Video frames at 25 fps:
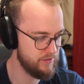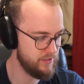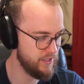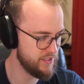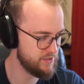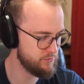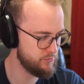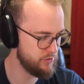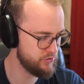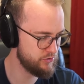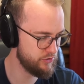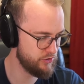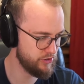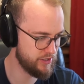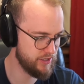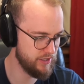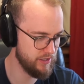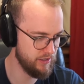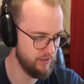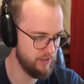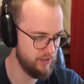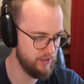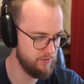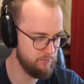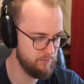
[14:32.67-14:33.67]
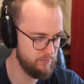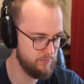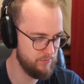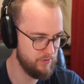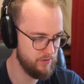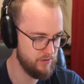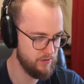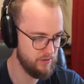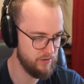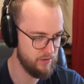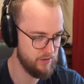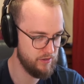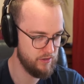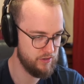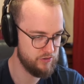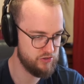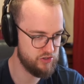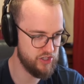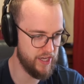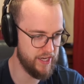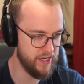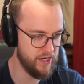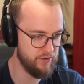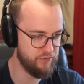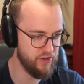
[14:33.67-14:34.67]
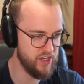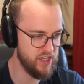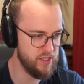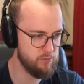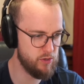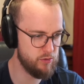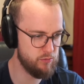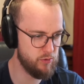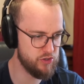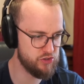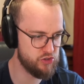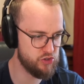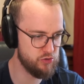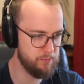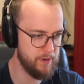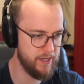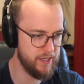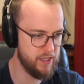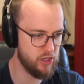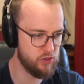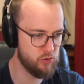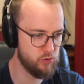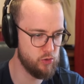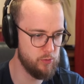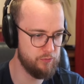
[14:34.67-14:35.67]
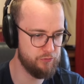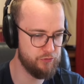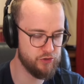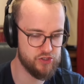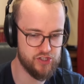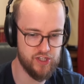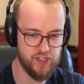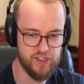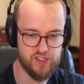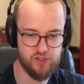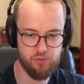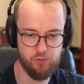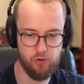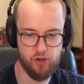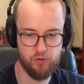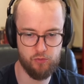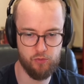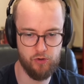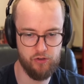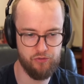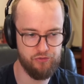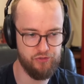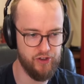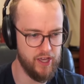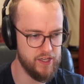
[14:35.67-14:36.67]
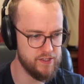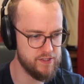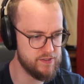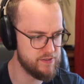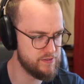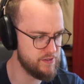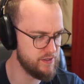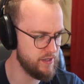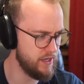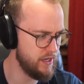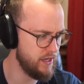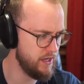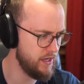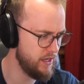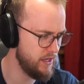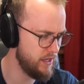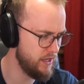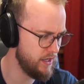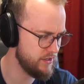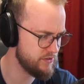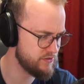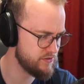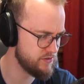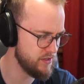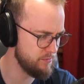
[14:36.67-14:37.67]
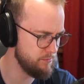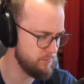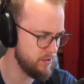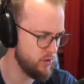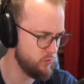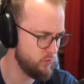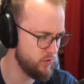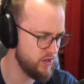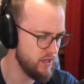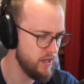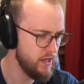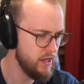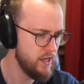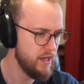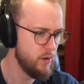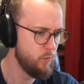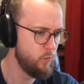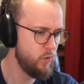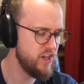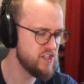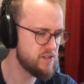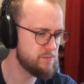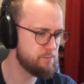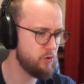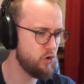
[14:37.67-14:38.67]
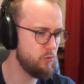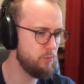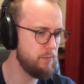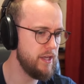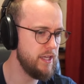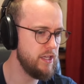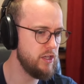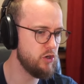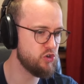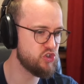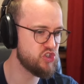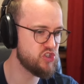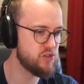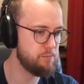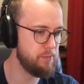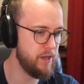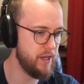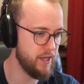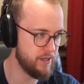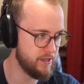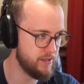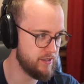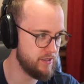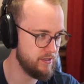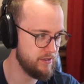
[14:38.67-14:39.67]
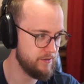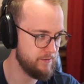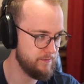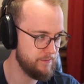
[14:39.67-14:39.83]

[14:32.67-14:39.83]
want to try to kill him? Chat, if anyone wants to make a group for Test Work real fast, send me a whisper me your spec.